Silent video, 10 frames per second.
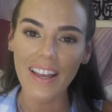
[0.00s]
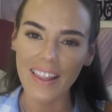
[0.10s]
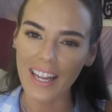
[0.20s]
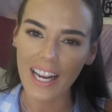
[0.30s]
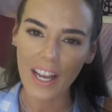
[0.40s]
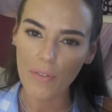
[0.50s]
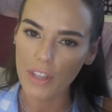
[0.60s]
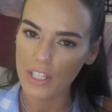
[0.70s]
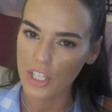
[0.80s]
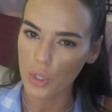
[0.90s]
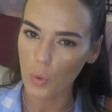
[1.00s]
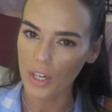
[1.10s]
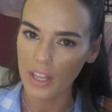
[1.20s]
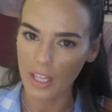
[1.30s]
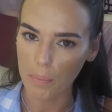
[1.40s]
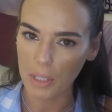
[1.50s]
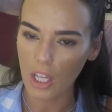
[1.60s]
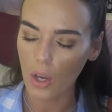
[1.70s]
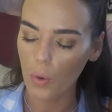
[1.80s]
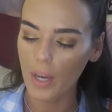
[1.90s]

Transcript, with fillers: Then I have the Dior Lip Glow,